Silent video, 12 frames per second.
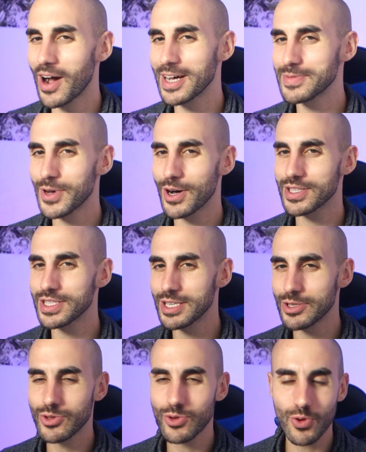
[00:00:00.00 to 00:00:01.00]
I'm not
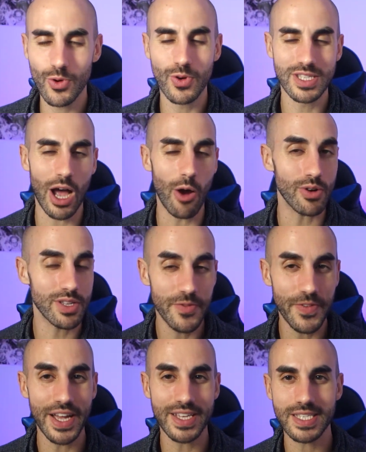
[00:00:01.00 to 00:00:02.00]
into tower
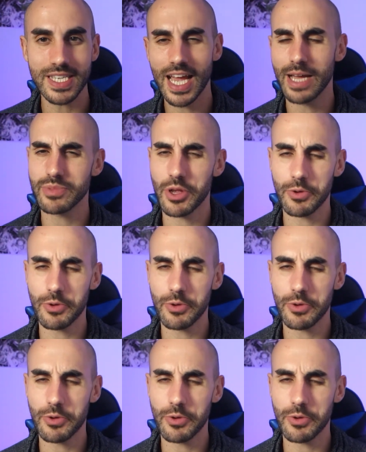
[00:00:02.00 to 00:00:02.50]
defense games,